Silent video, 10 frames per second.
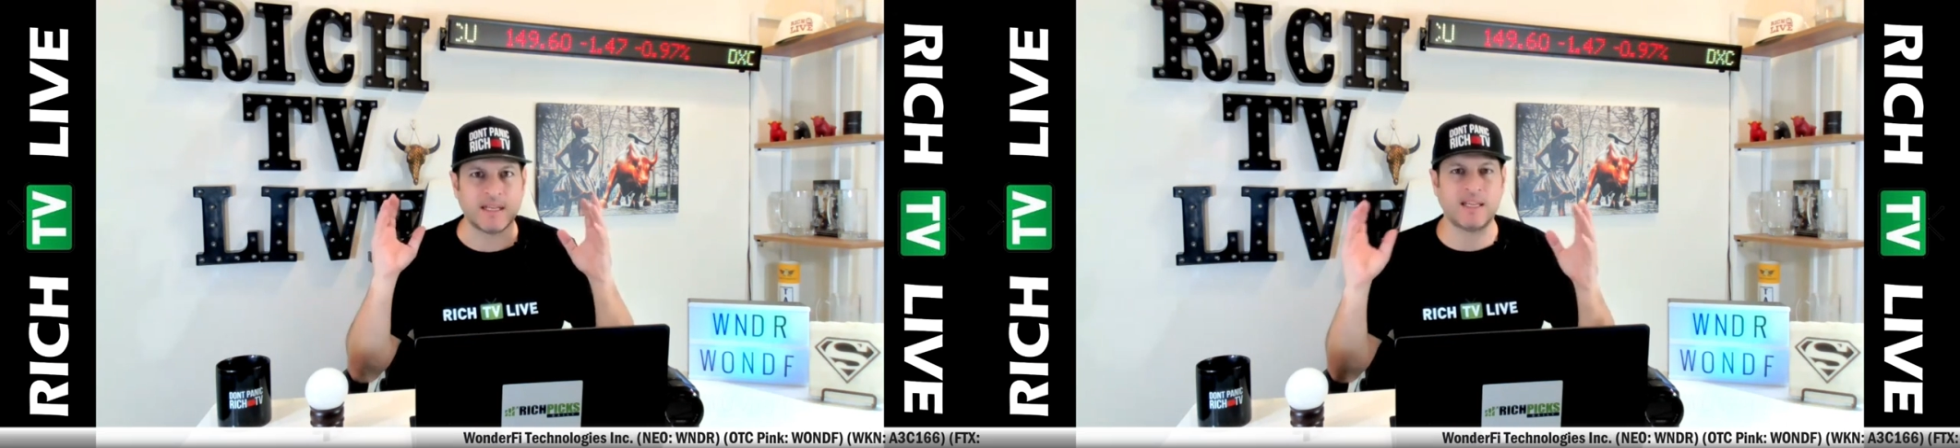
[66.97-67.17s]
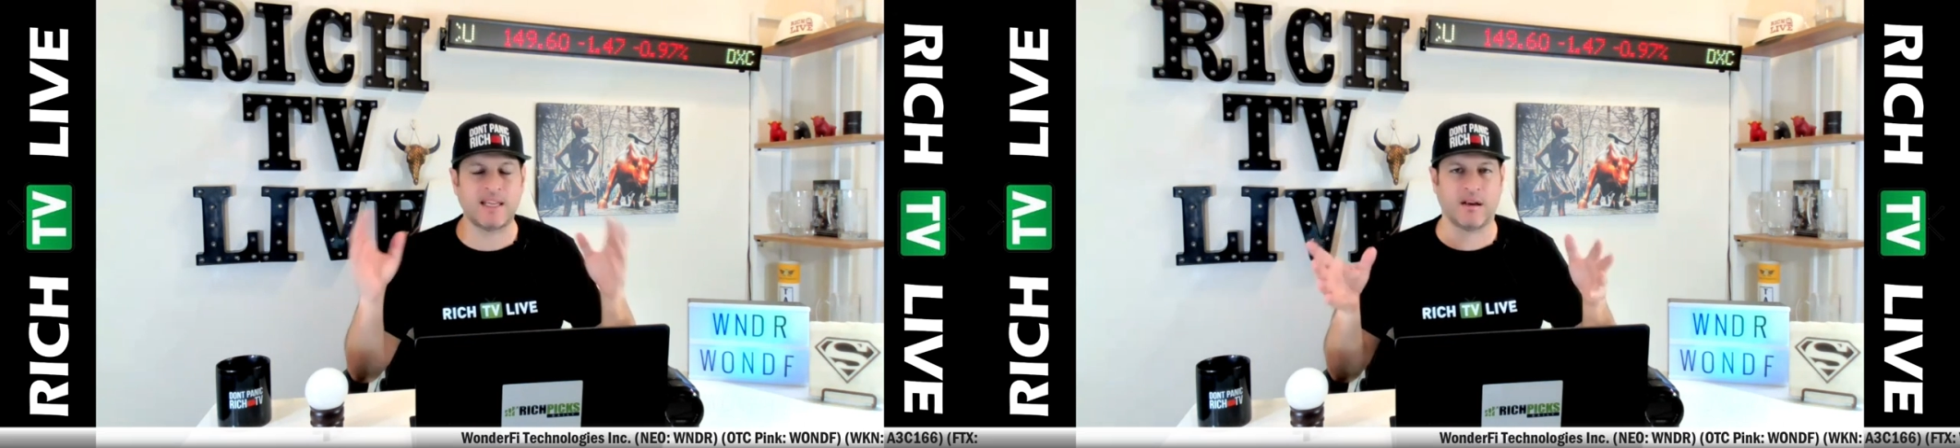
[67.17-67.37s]

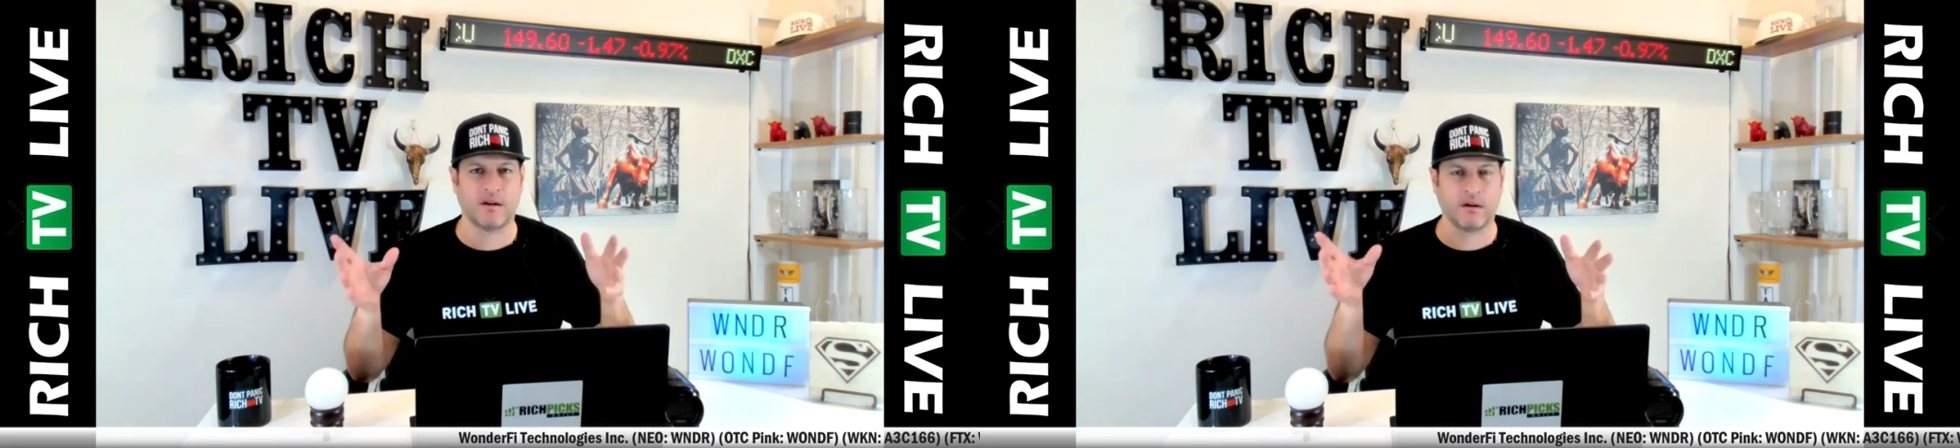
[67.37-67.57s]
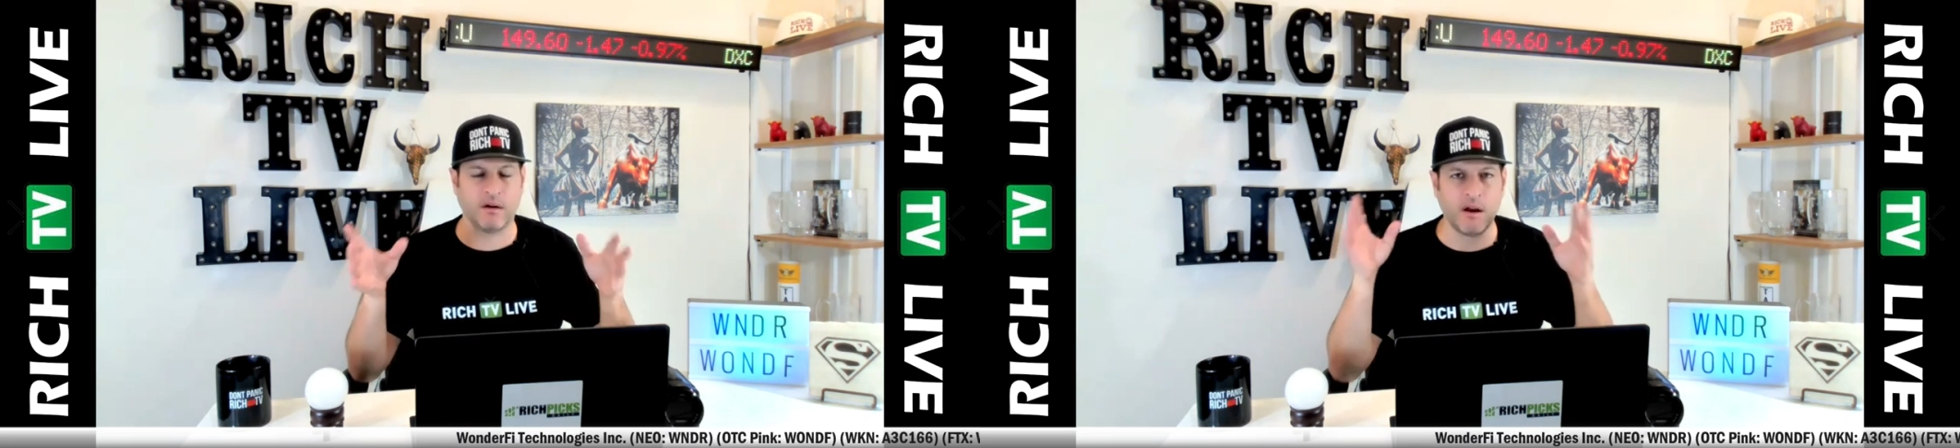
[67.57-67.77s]

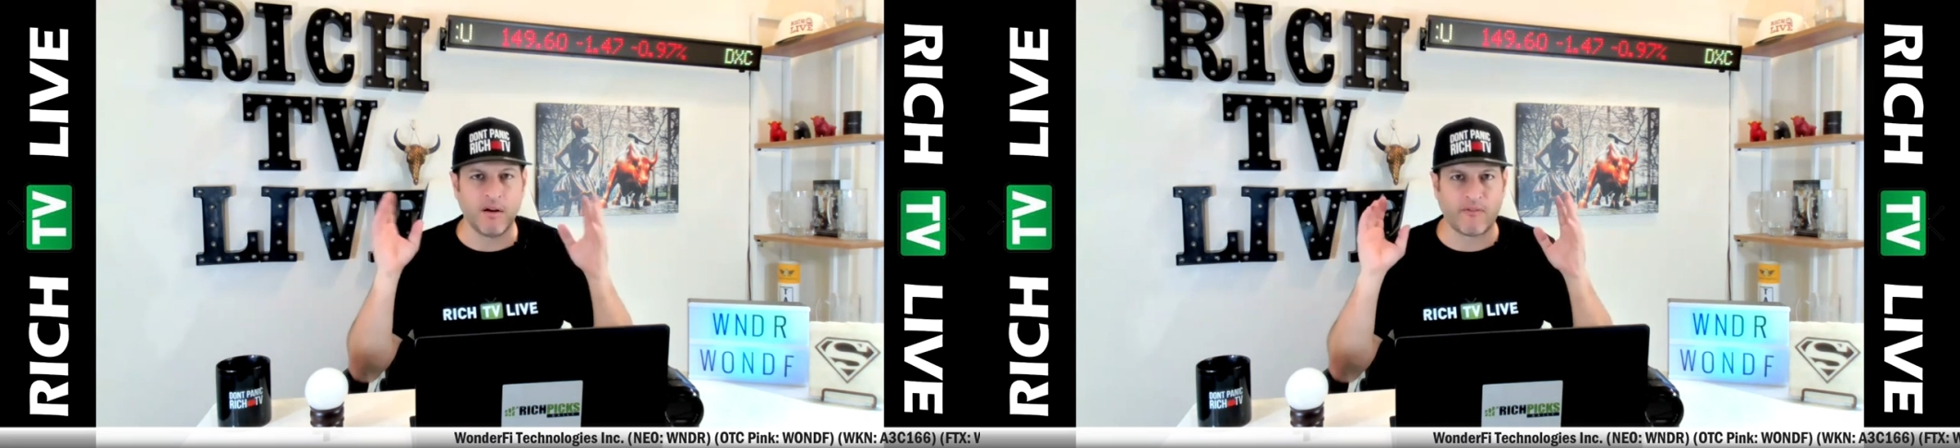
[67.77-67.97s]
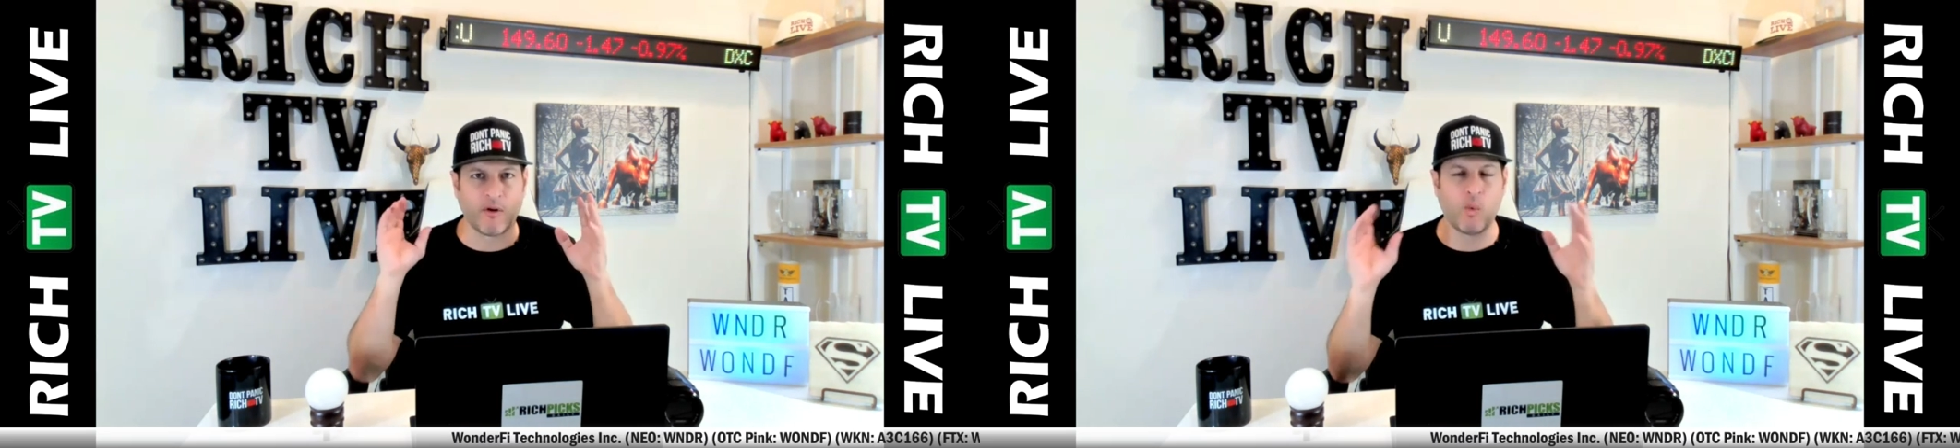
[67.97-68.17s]
year
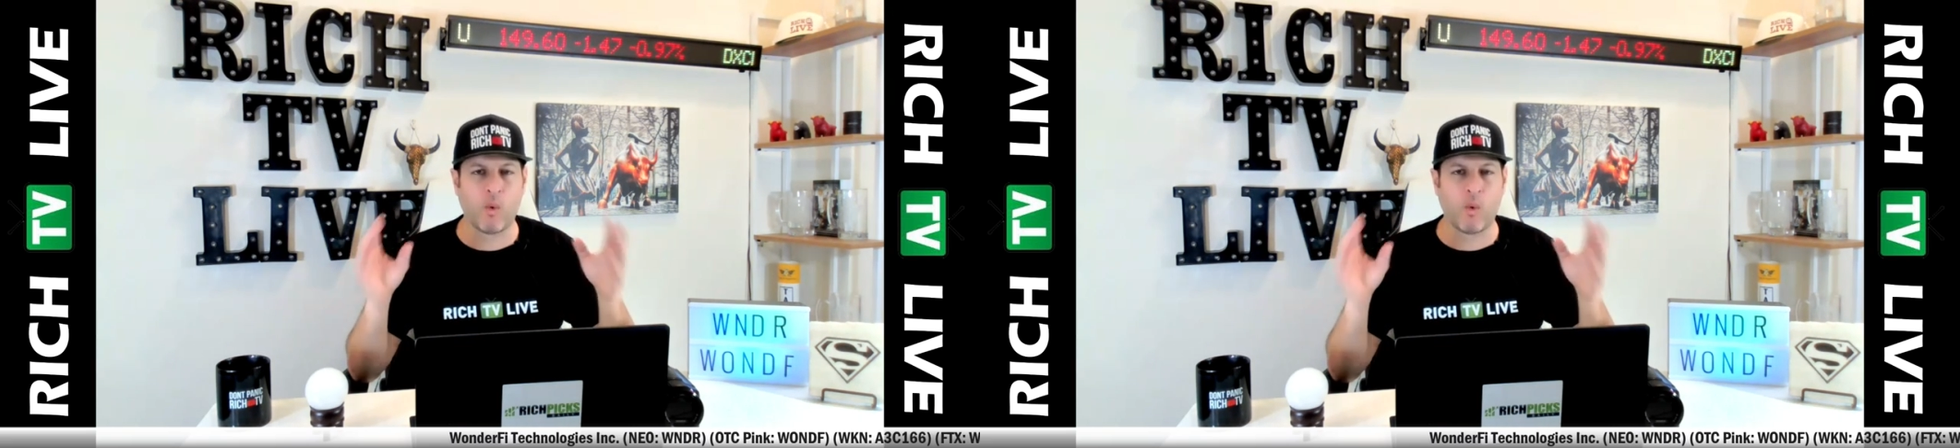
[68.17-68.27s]
for